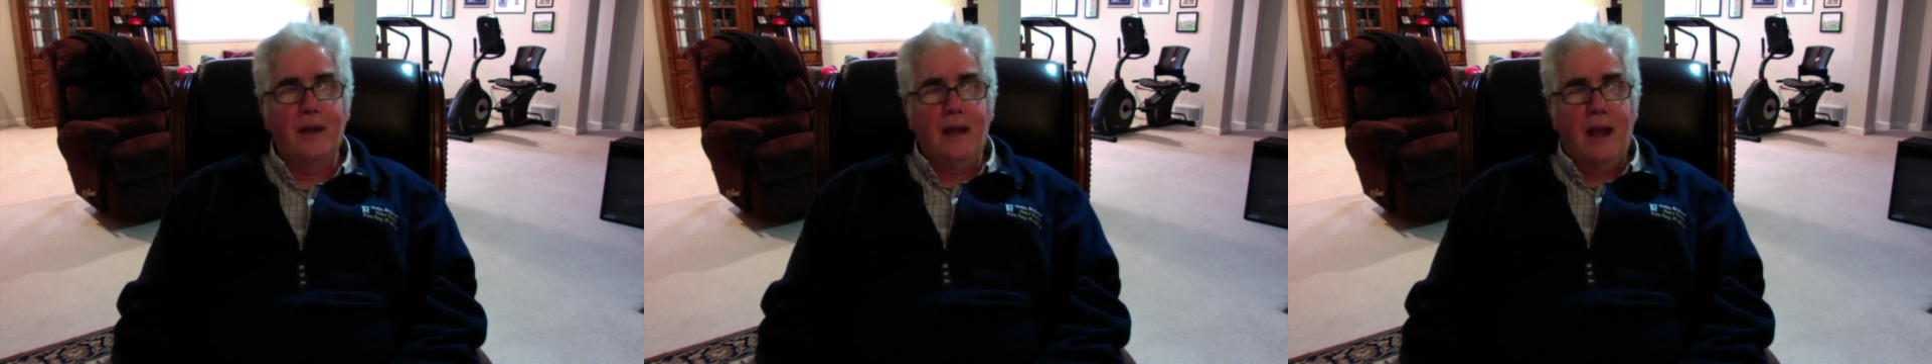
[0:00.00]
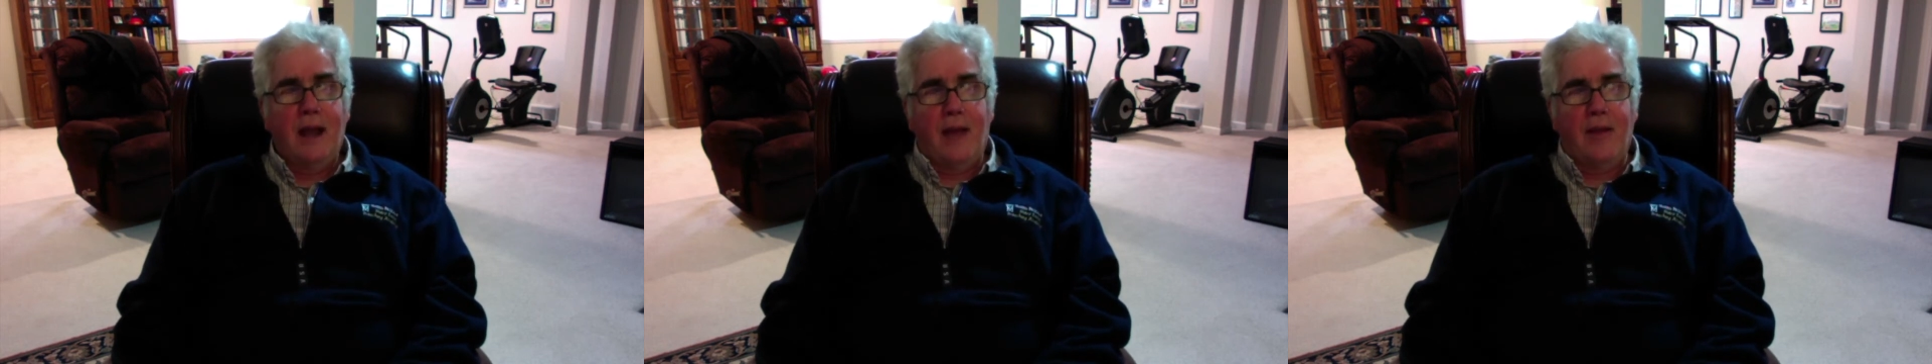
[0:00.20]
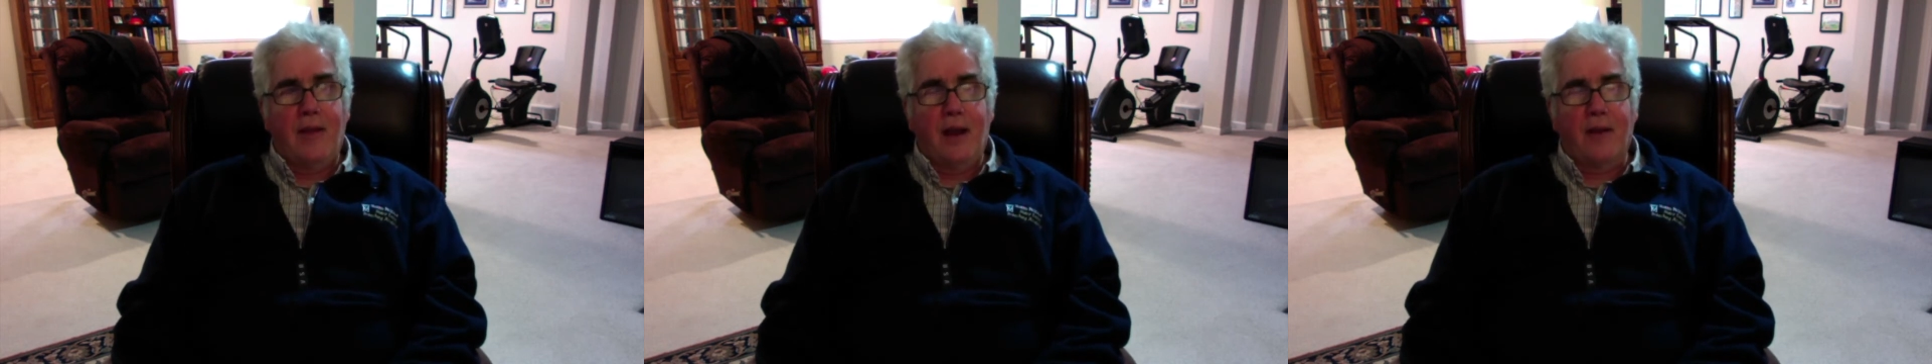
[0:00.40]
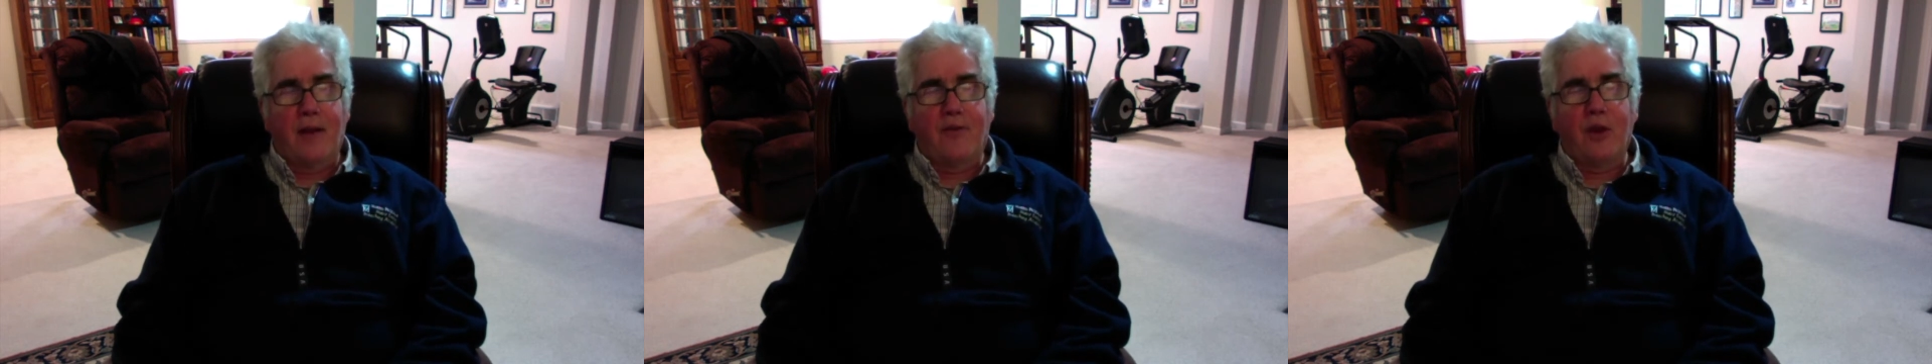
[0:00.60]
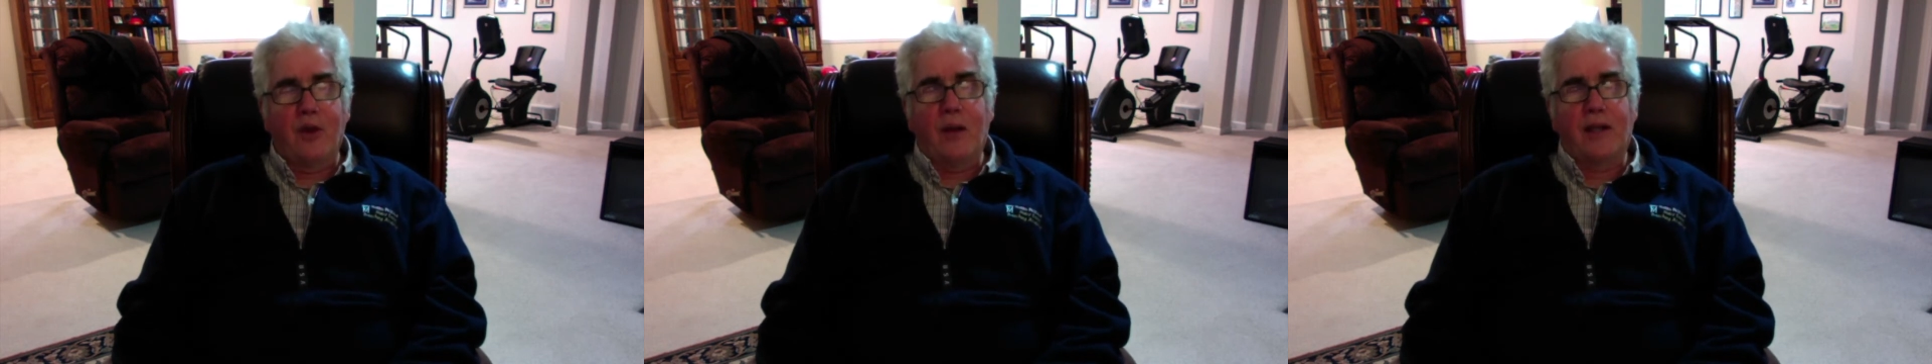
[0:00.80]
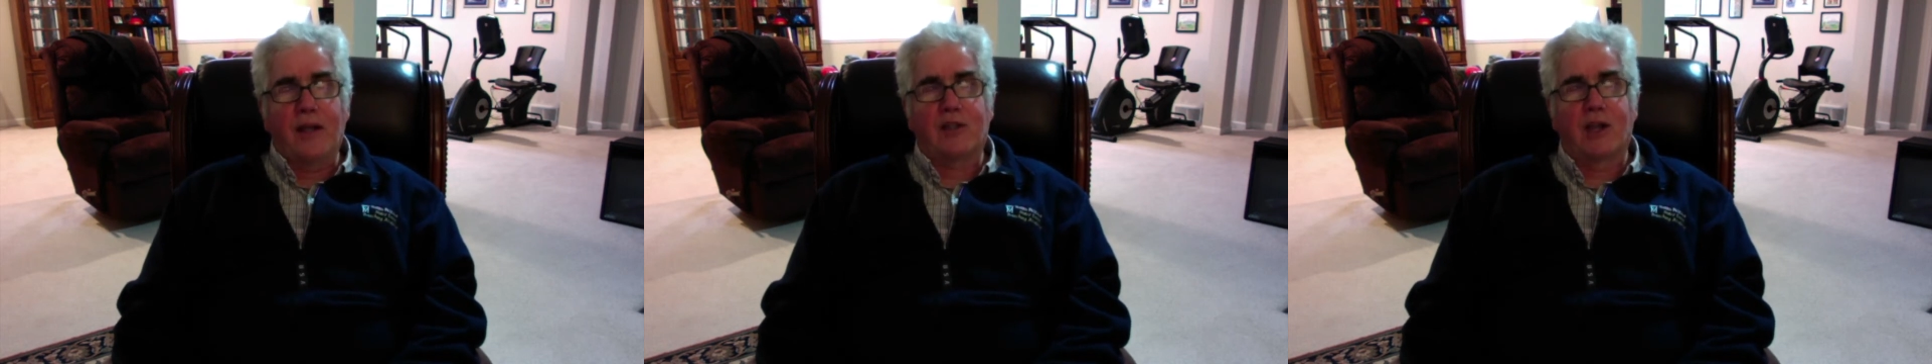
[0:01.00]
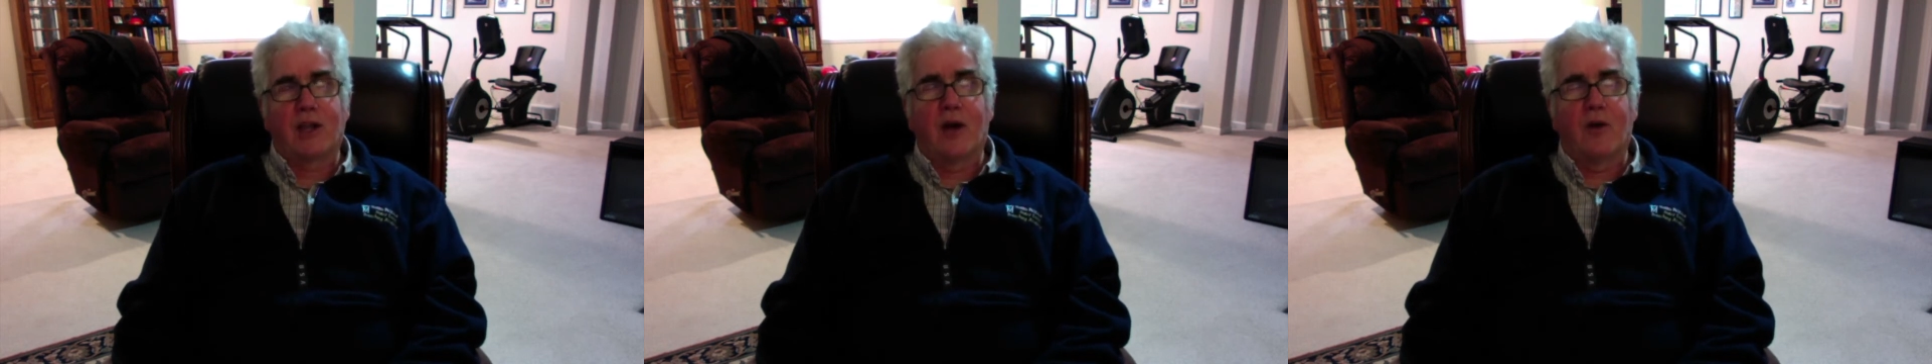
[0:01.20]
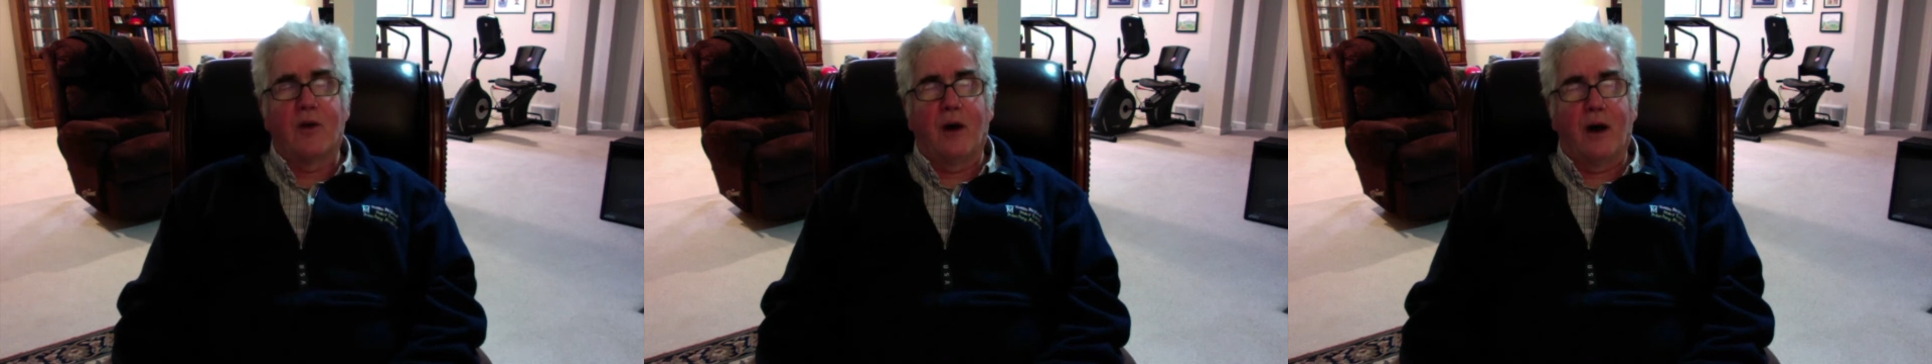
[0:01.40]
And then a few weeks
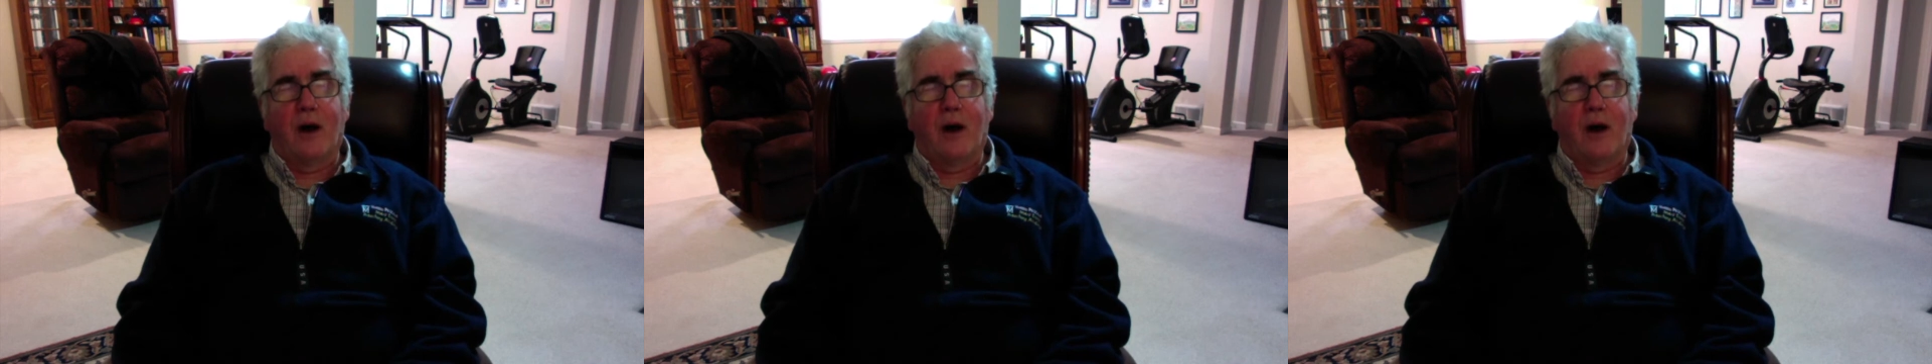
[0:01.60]
ago,